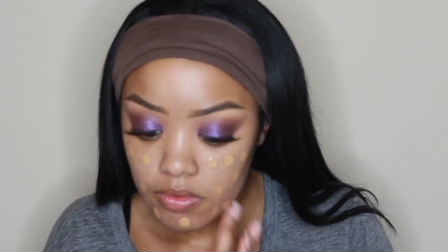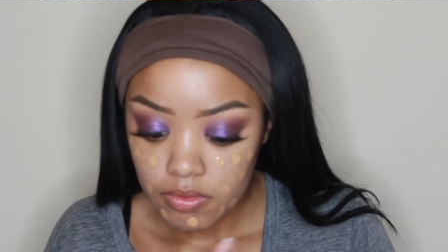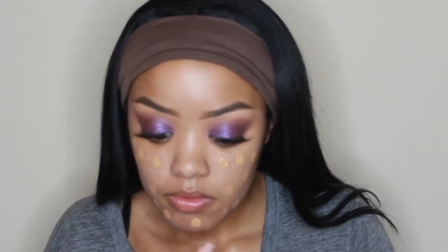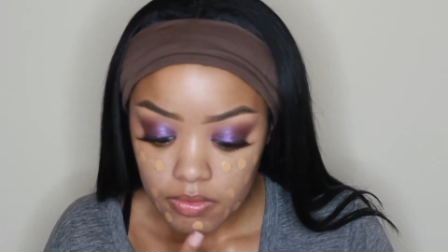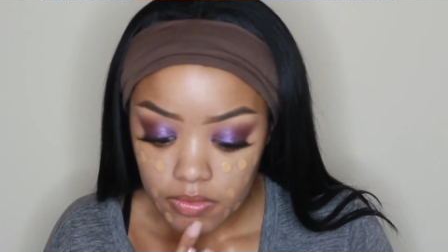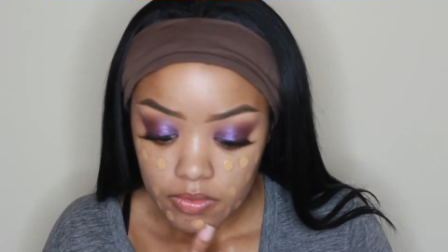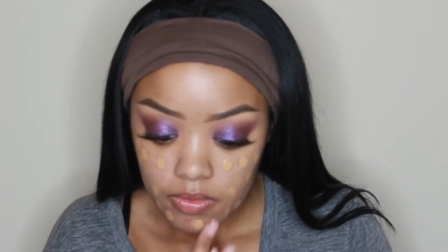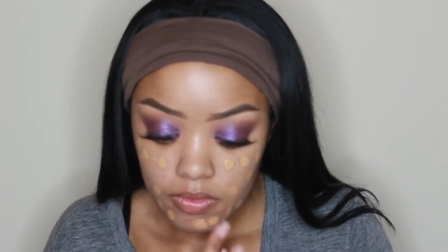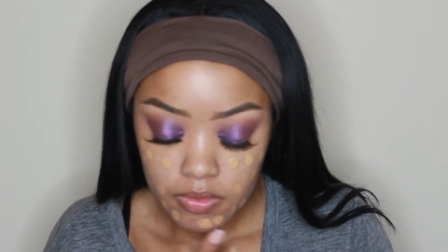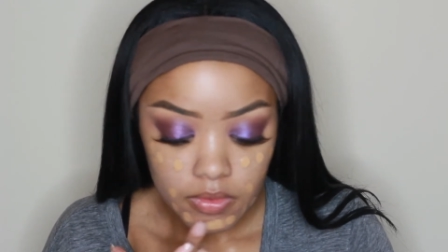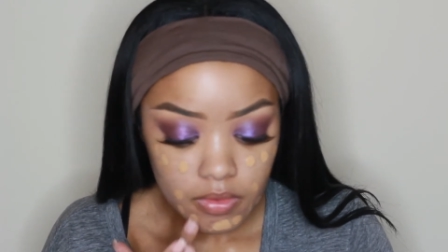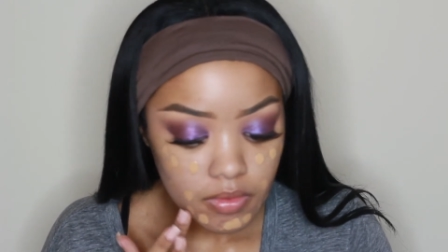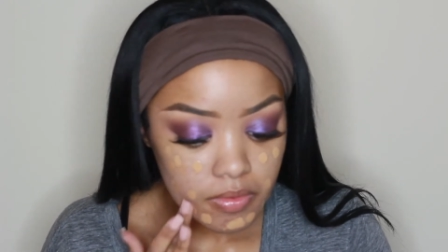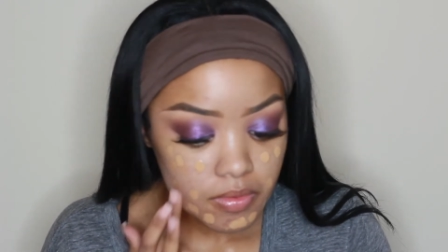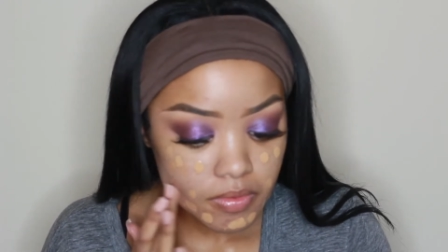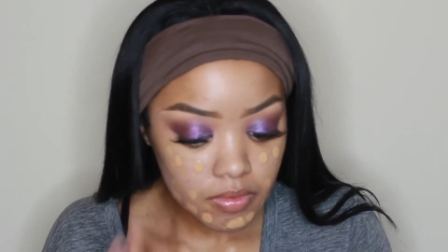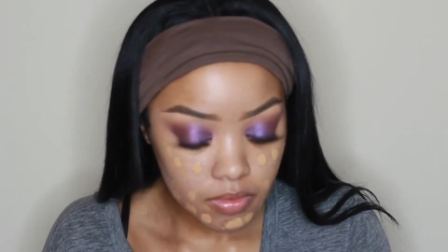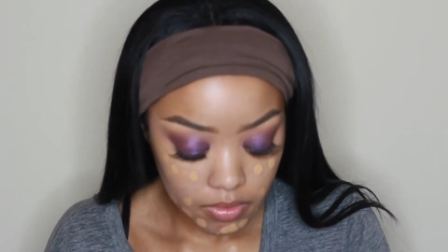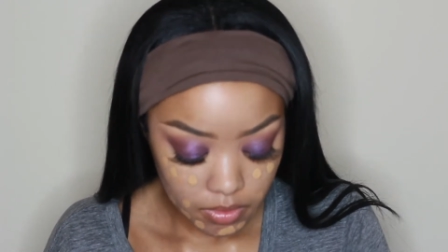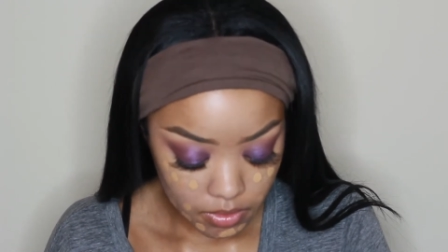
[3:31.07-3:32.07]
I am in the
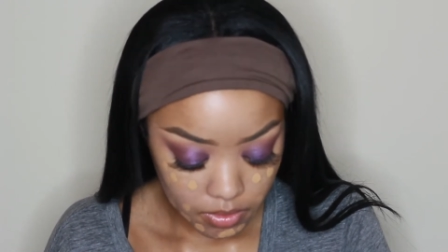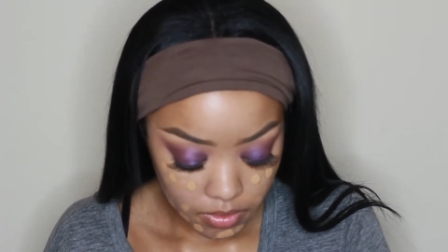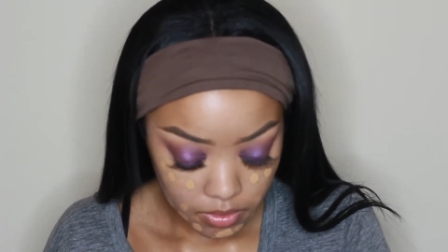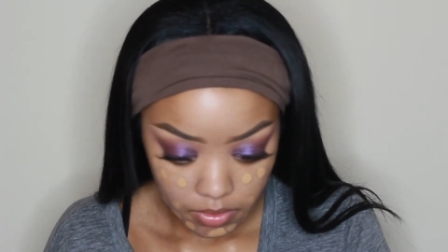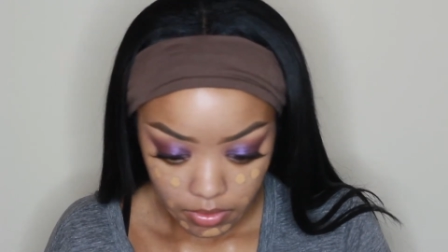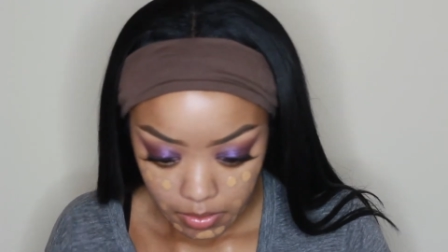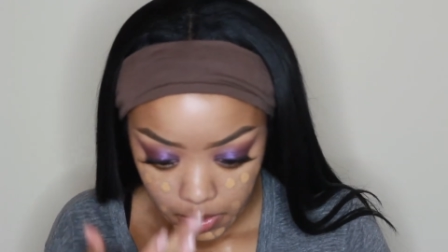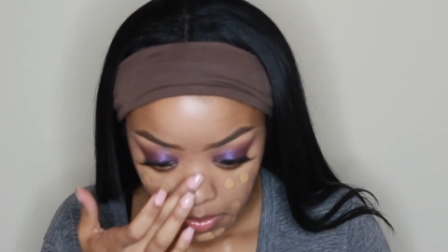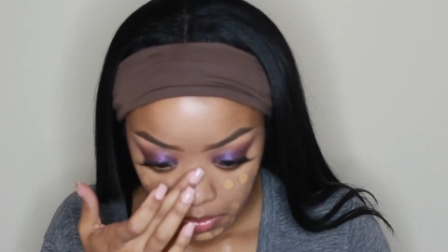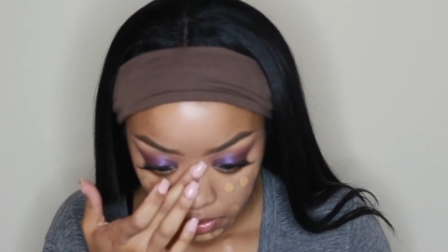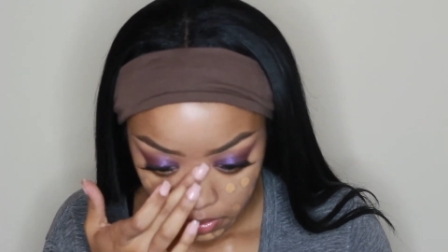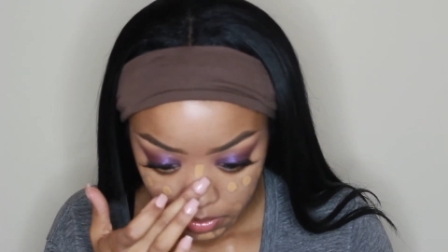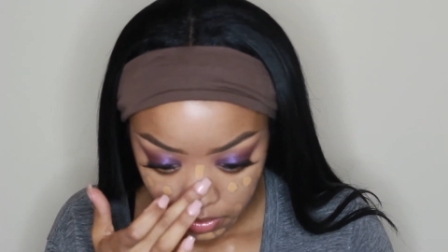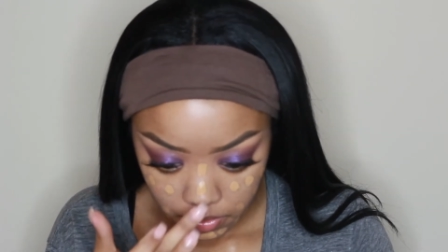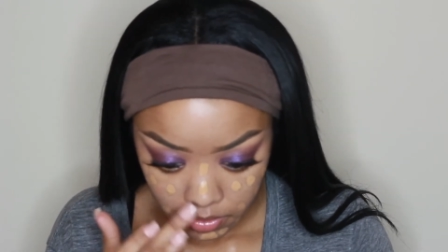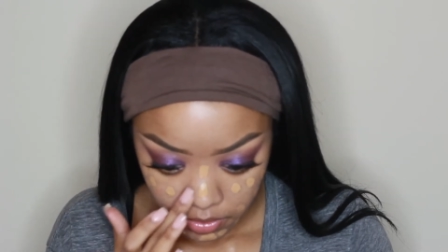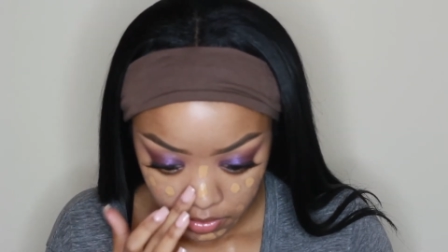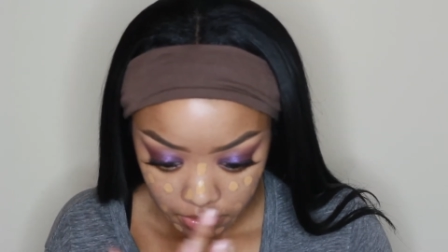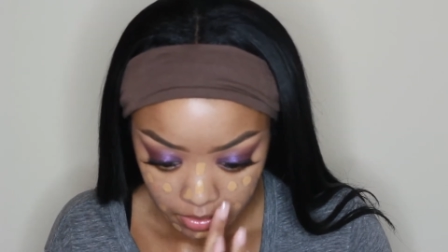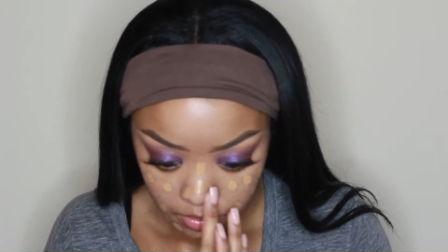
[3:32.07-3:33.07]
shade 420
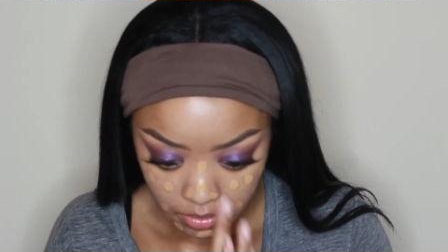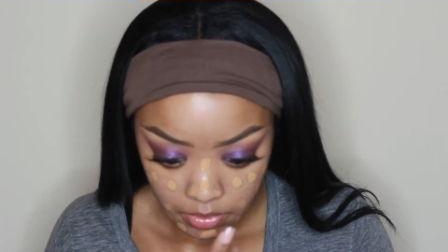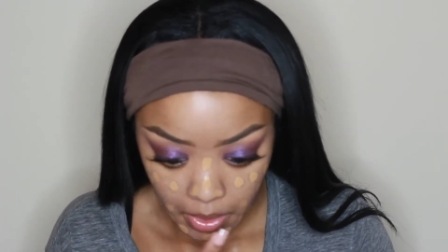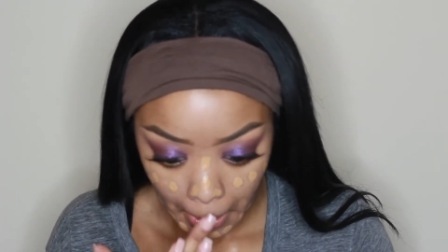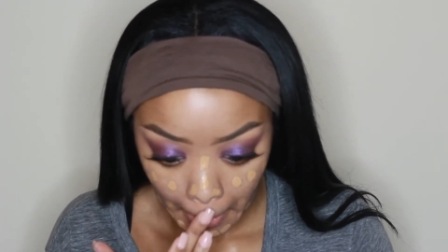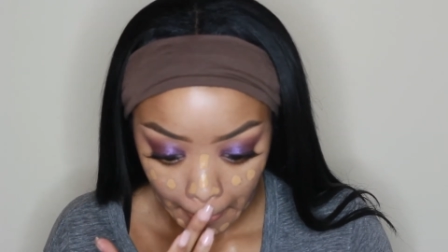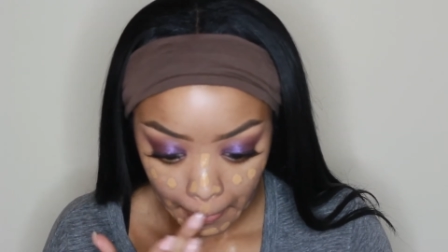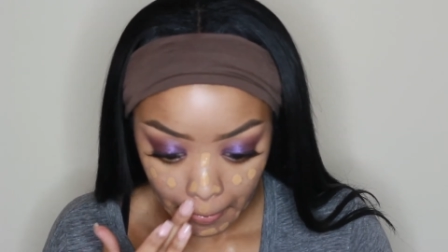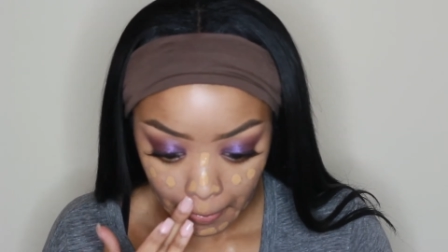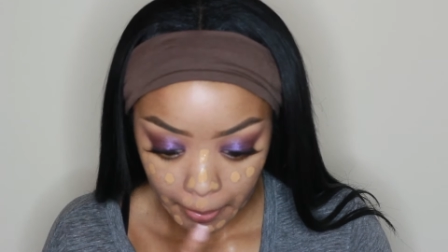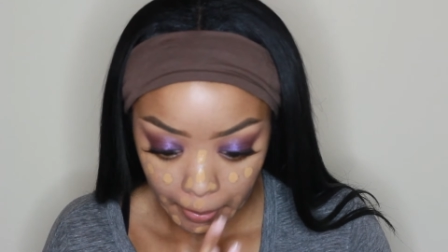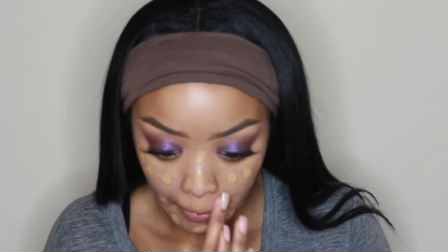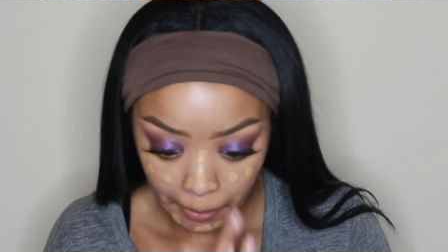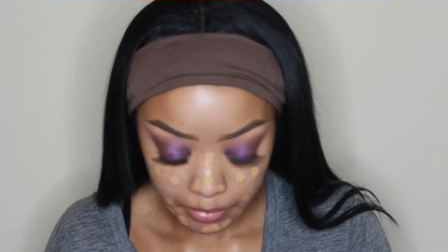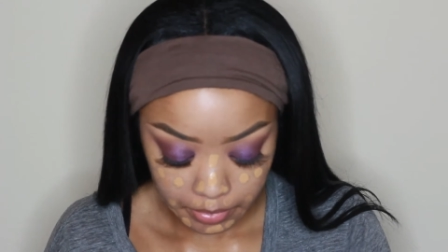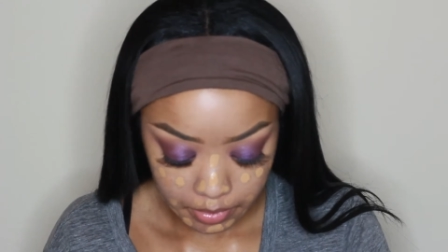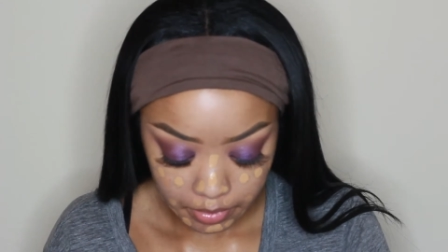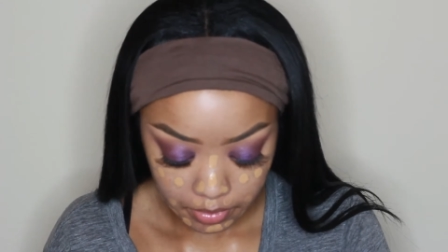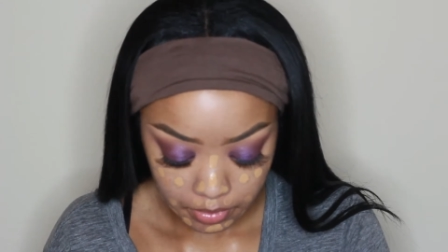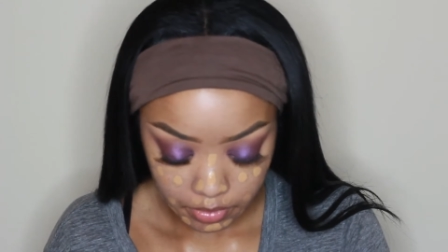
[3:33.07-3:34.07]
Toffee. And just
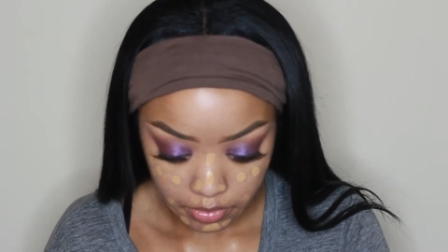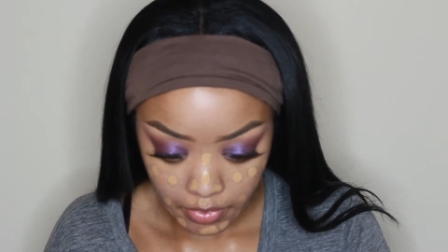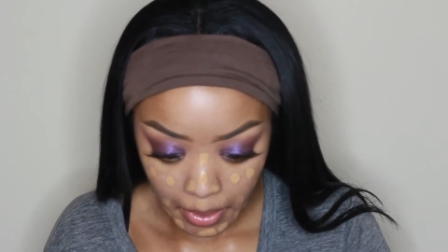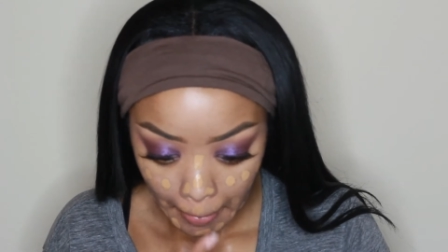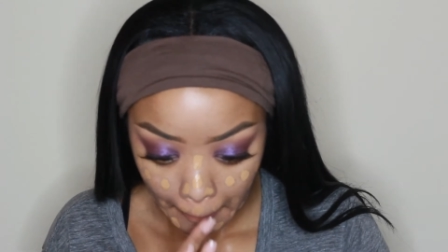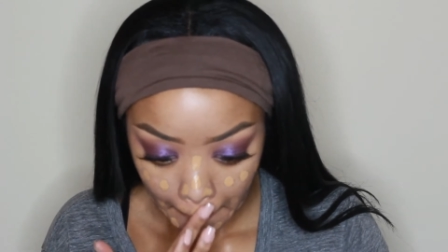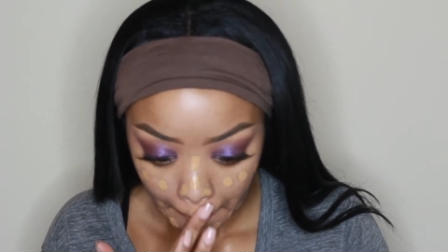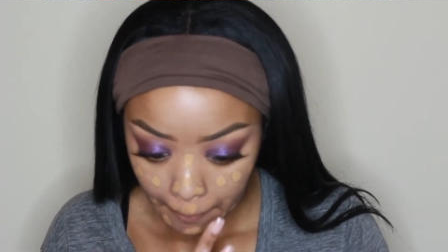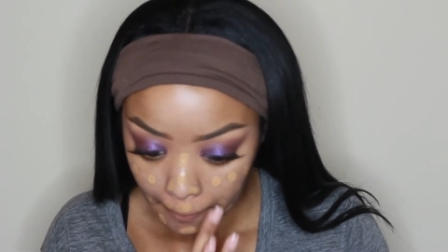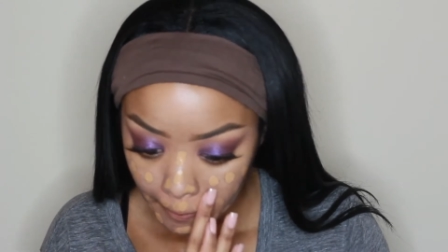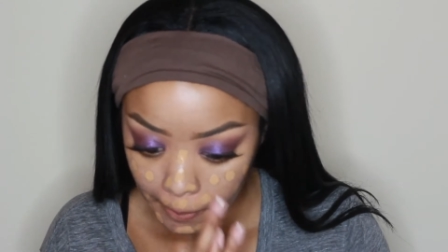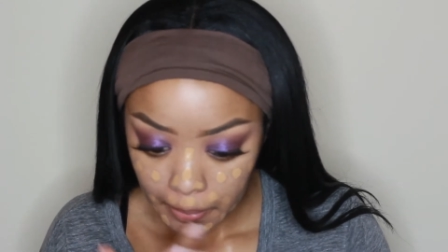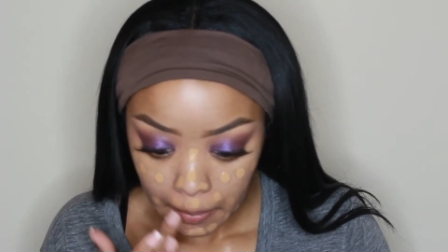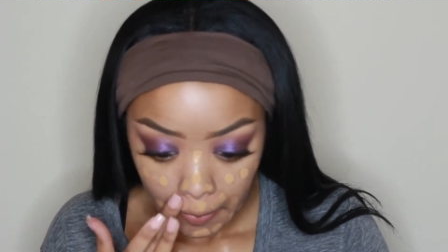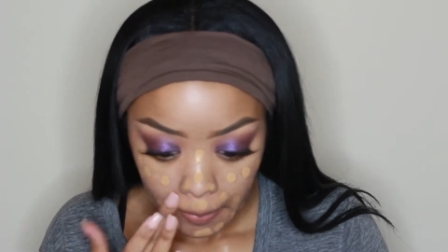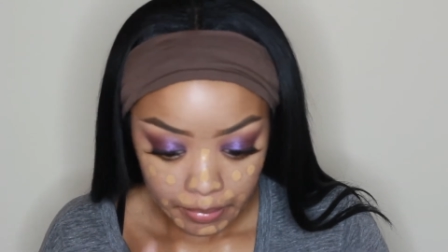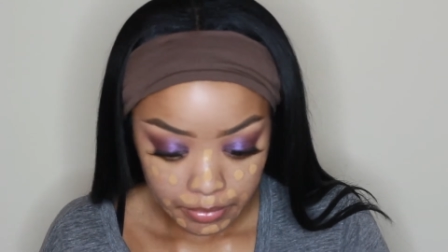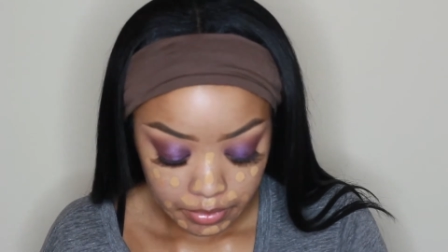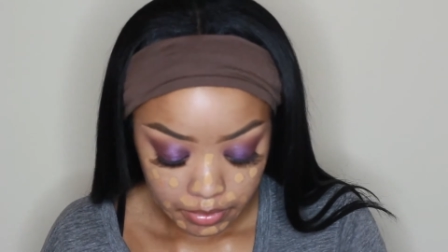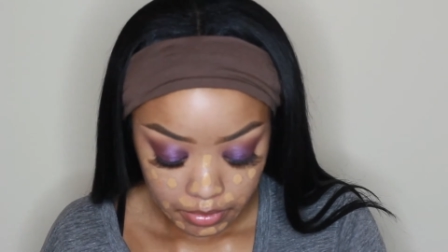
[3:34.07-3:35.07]
wait until you see how
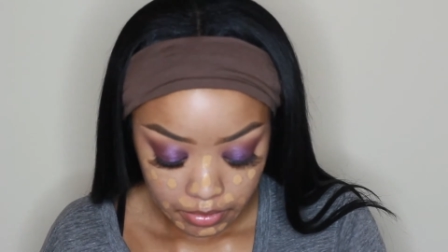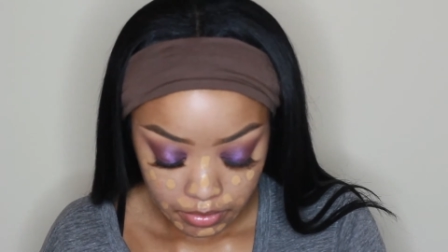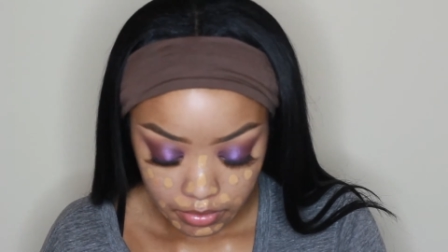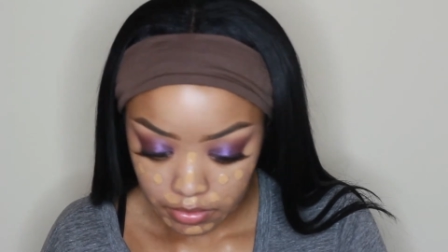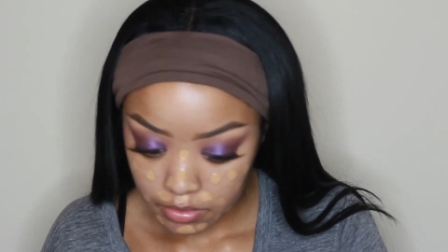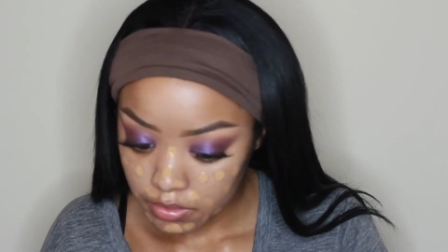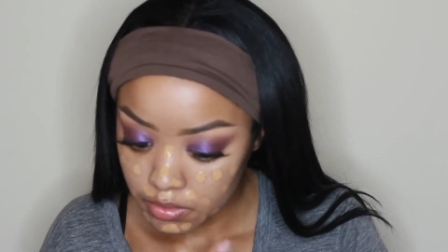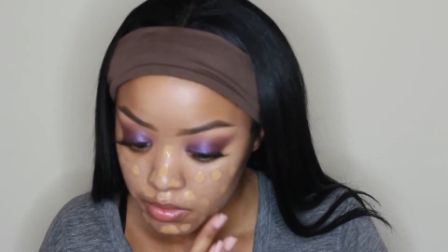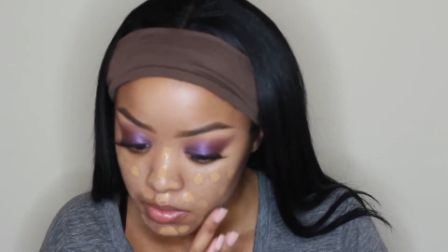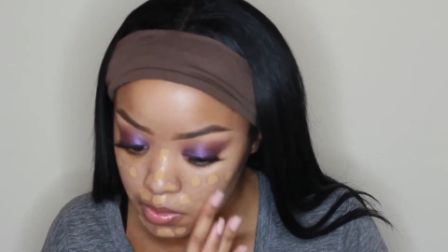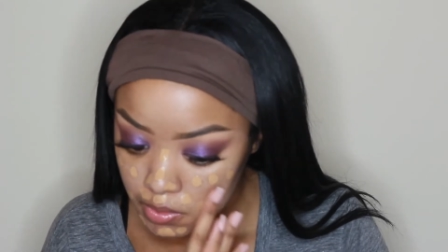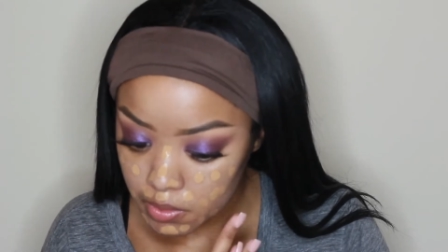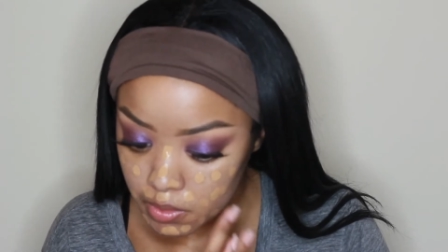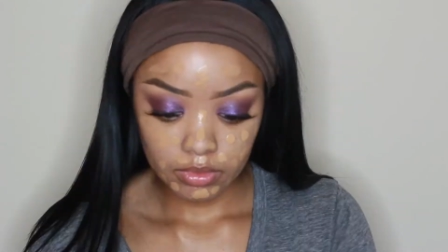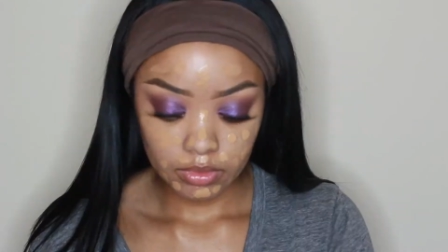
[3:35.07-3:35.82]
like all of the